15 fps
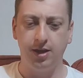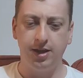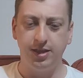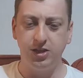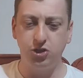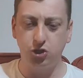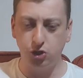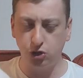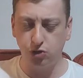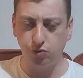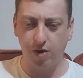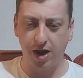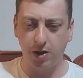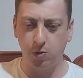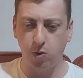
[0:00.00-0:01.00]
This is a
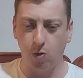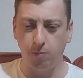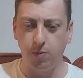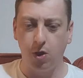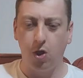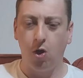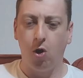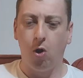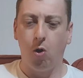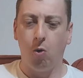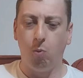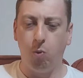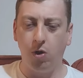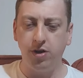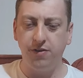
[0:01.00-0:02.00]
direct quote.
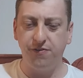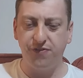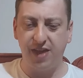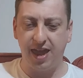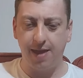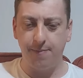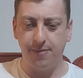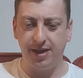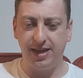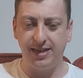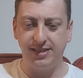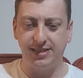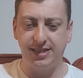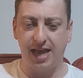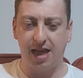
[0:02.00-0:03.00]
One of them
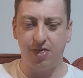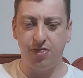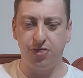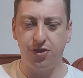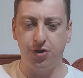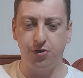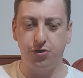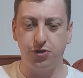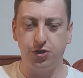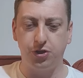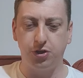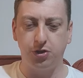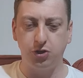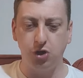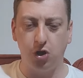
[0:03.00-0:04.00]
is that they're
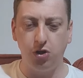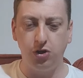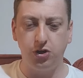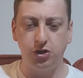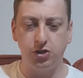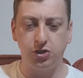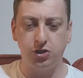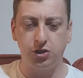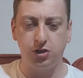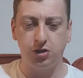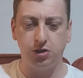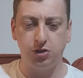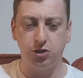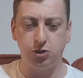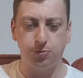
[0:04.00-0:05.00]
the youngest
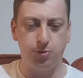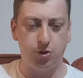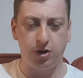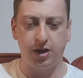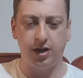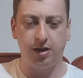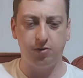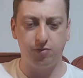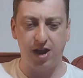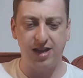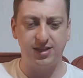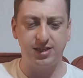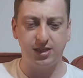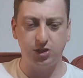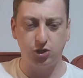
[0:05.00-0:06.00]
skewing
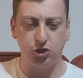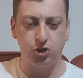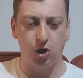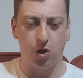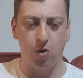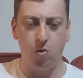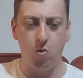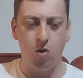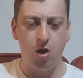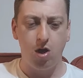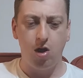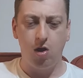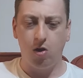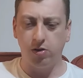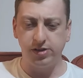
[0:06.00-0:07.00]
wrestling show
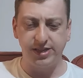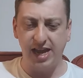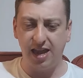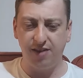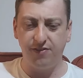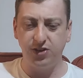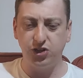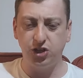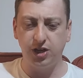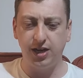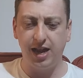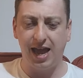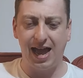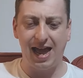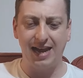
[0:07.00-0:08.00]
on
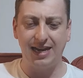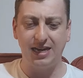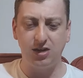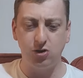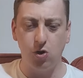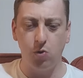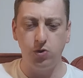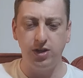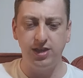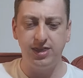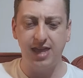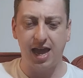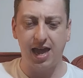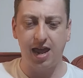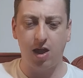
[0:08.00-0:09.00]
television, and he noted
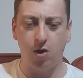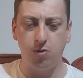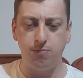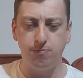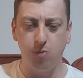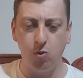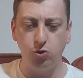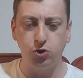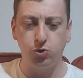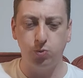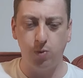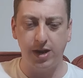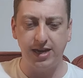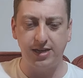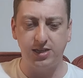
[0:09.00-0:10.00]
that on most
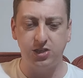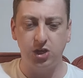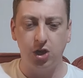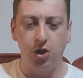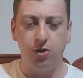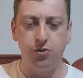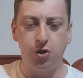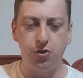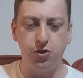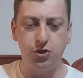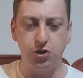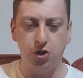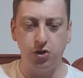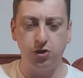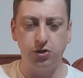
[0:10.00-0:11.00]
weeks they're the
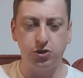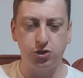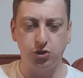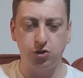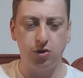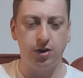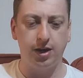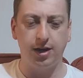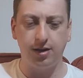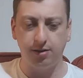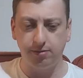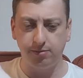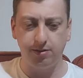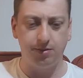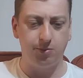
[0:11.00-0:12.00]
youngest skewing
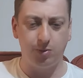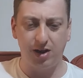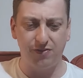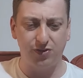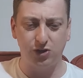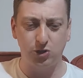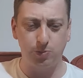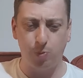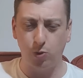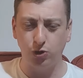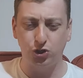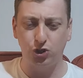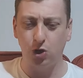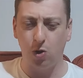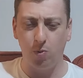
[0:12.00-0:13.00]
whatever
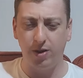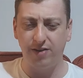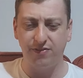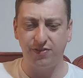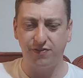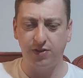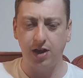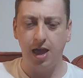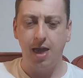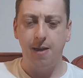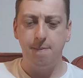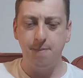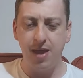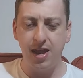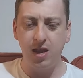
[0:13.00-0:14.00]
sports show, whatever the fuck.
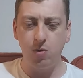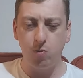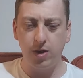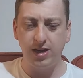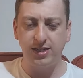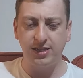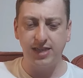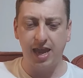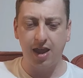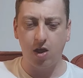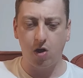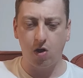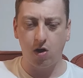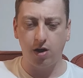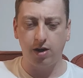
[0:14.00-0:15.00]
Many weeks
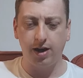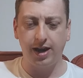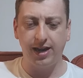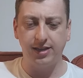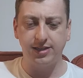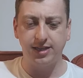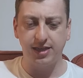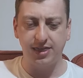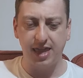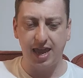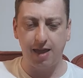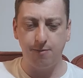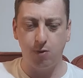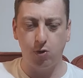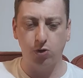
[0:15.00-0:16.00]
it's
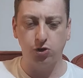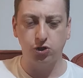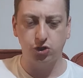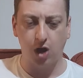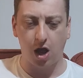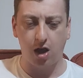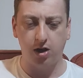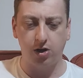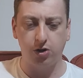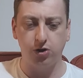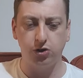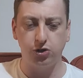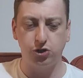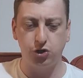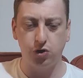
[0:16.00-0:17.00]
them or
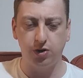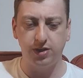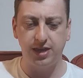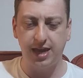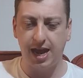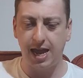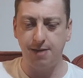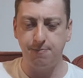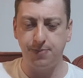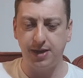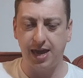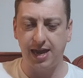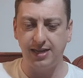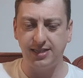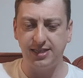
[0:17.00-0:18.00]
soccer. During the
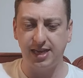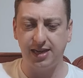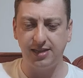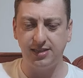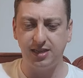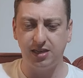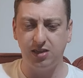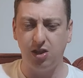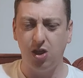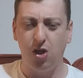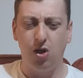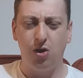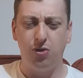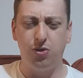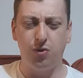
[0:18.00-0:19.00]
NBA season,
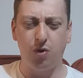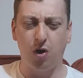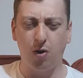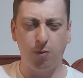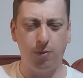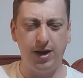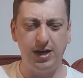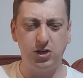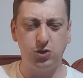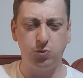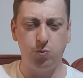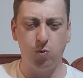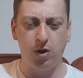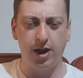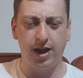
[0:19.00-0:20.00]
there are weeks
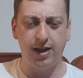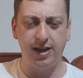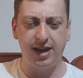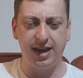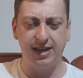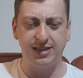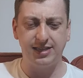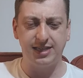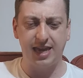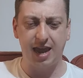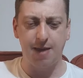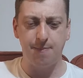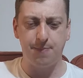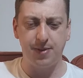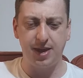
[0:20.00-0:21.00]
when it's the
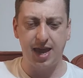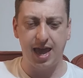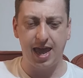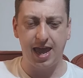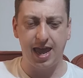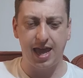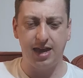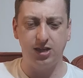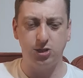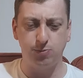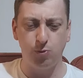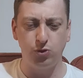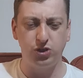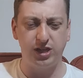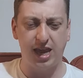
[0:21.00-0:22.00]
NBA, and it's
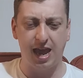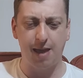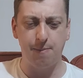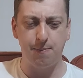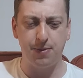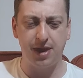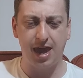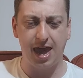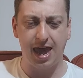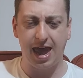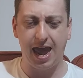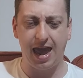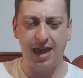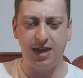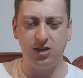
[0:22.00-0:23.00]
mostly NBA,
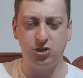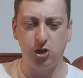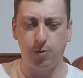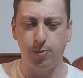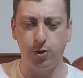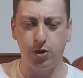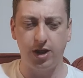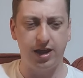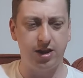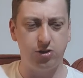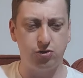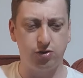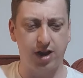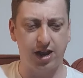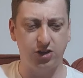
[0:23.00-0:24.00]
AEW, and
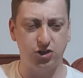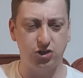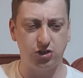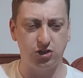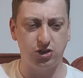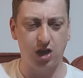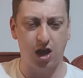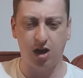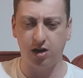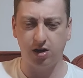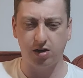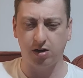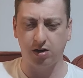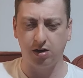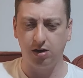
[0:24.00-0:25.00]
international
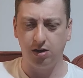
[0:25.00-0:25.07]
soccer.